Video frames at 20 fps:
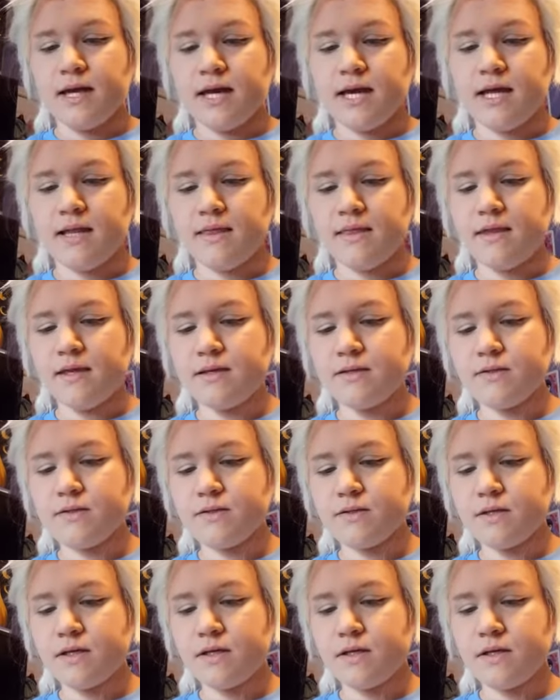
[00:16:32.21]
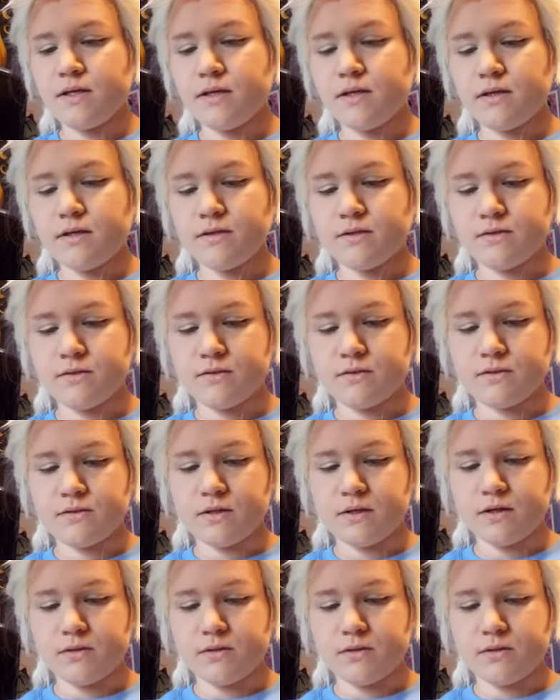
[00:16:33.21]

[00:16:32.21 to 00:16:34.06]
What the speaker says: And this is,